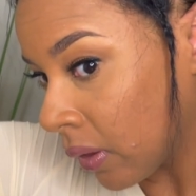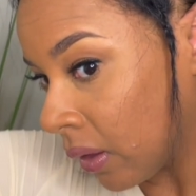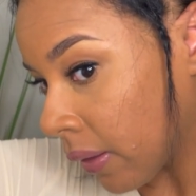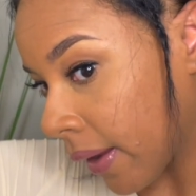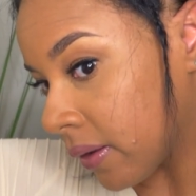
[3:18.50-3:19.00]

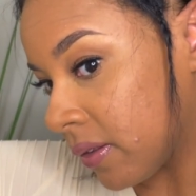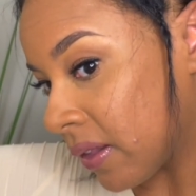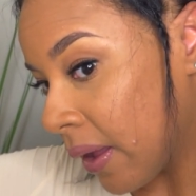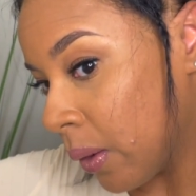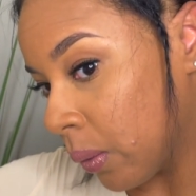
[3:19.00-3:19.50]
like
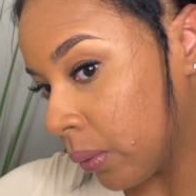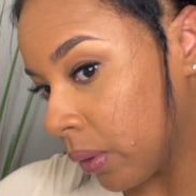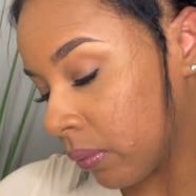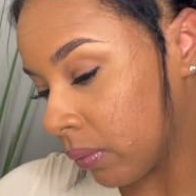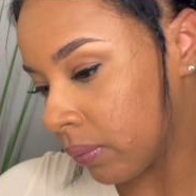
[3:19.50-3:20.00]
stay on?
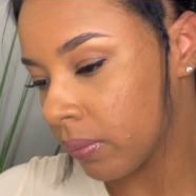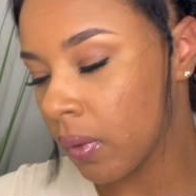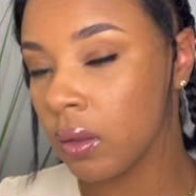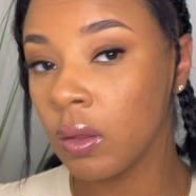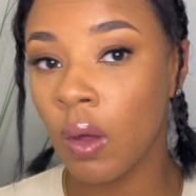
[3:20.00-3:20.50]

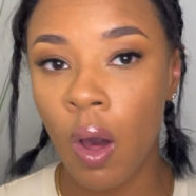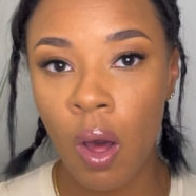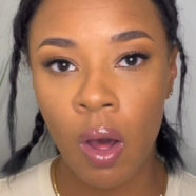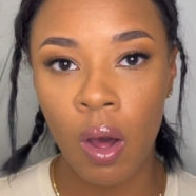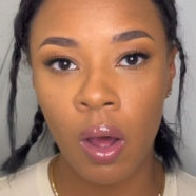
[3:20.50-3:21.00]

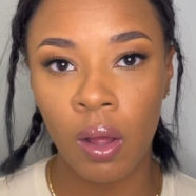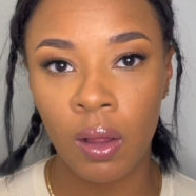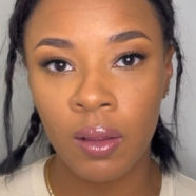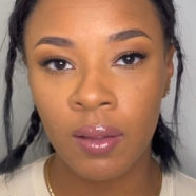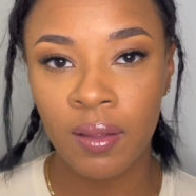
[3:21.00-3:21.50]
Y'all,
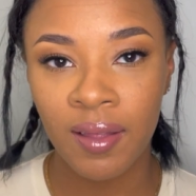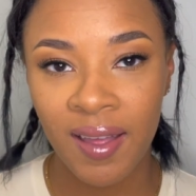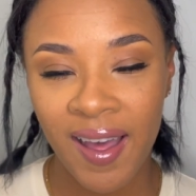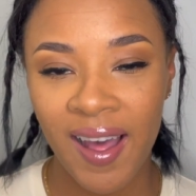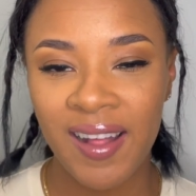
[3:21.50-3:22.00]

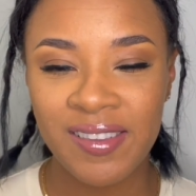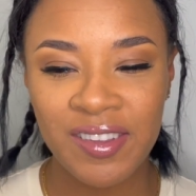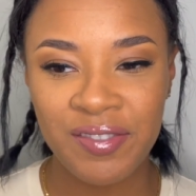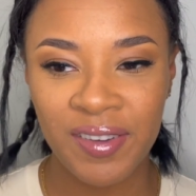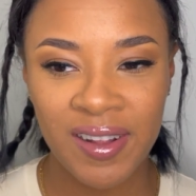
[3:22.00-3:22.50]
I totally
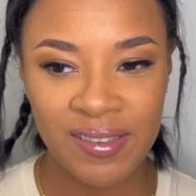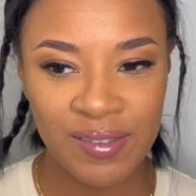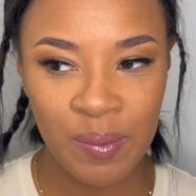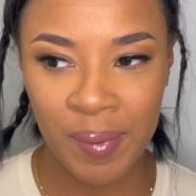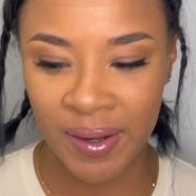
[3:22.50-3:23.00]
forgot to
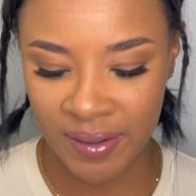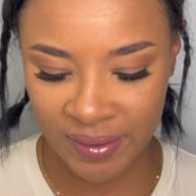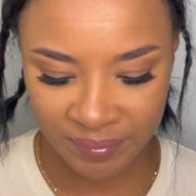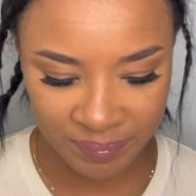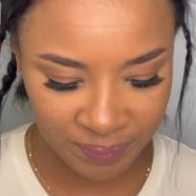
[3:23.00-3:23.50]
sew my hair down.